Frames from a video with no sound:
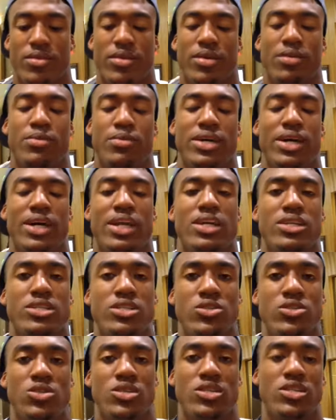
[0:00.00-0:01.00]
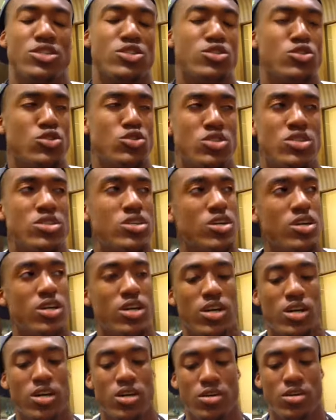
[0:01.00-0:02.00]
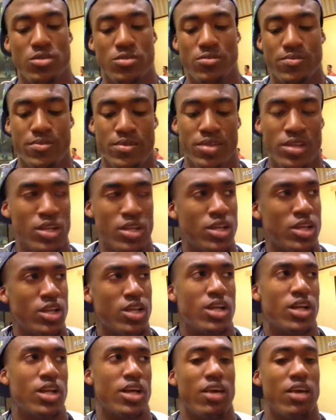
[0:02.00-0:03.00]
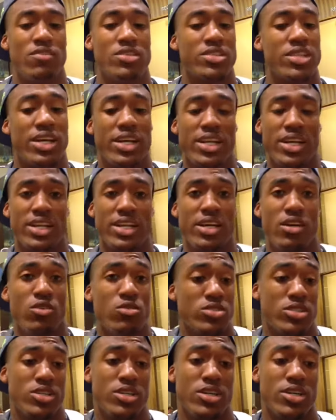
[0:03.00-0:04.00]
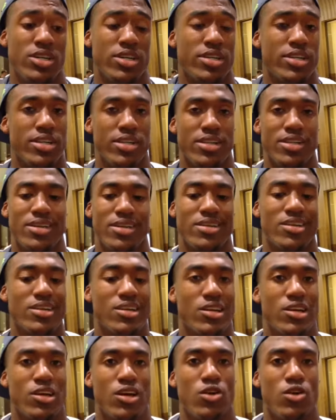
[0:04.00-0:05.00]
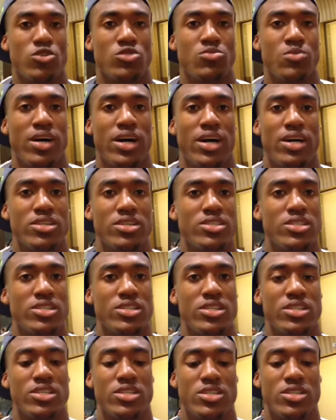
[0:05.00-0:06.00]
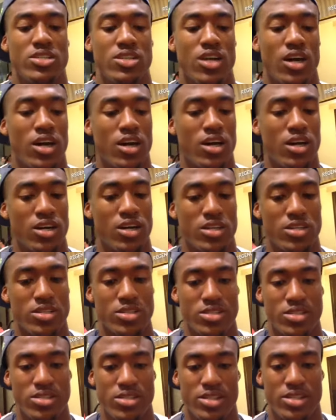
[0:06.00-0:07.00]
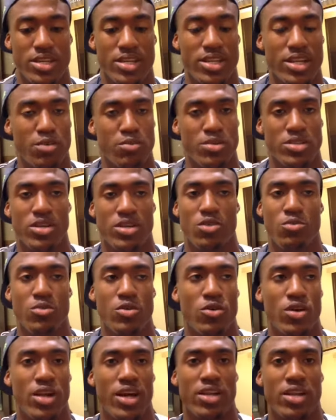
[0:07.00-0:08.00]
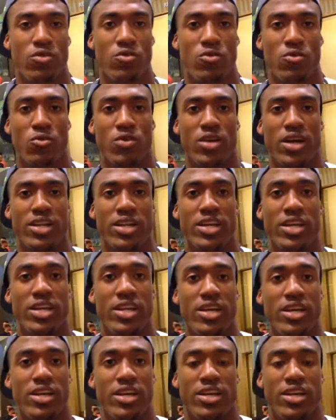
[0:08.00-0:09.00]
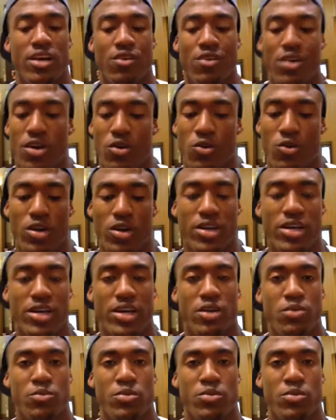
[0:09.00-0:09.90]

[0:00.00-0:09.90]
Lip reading: I mean, LSU, a good school. Everything they did was good. Coach Miles, he did nothing but told me what I needed to hear, not what I wanted to hear.